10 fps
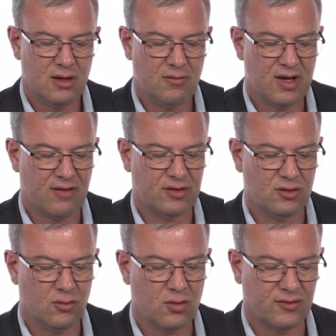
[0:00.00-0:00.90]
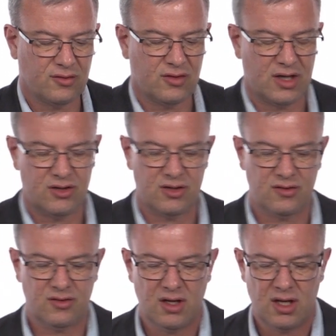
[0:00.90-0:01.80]
We have the two
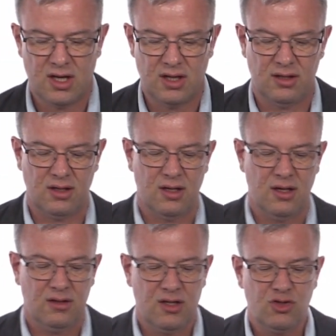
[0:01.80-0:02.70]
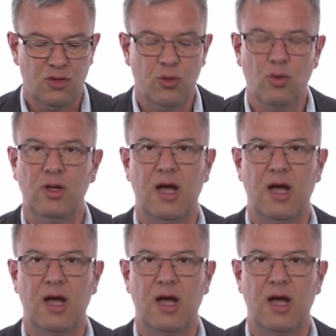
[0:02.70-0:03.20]
concentrations in the tissue pool,